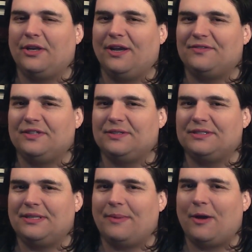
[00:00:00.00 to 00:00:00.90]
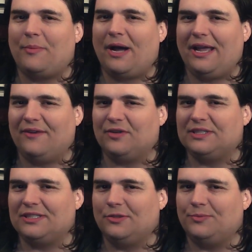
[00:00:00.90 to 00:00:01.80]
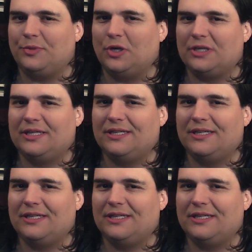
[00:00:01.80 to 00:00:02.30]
you have to somehow buy every single book.